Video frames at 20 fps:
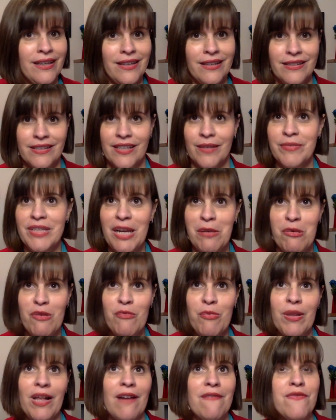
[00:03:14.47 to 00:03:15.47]
some type of
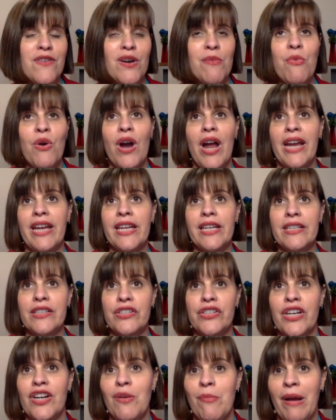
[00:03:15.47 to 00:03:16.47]
platform where I could
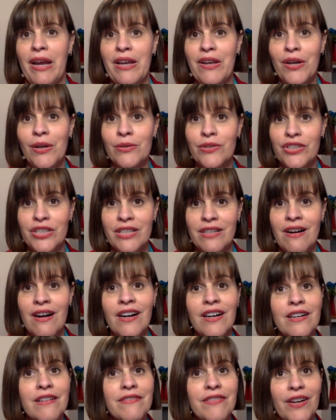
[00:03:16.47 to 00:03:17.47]
share my coaching
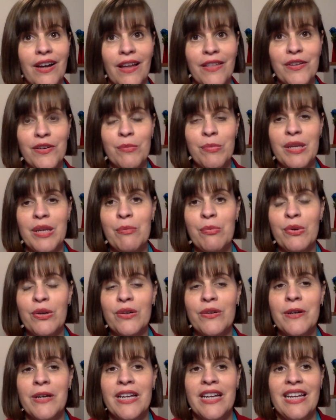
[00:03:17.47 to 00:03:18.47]
heart for other
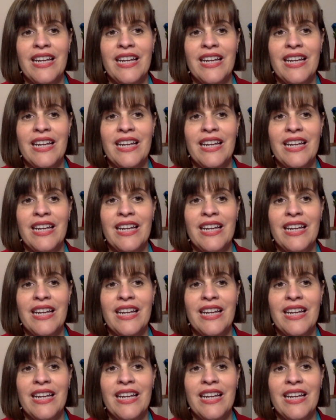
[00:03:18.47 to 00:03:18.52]
people.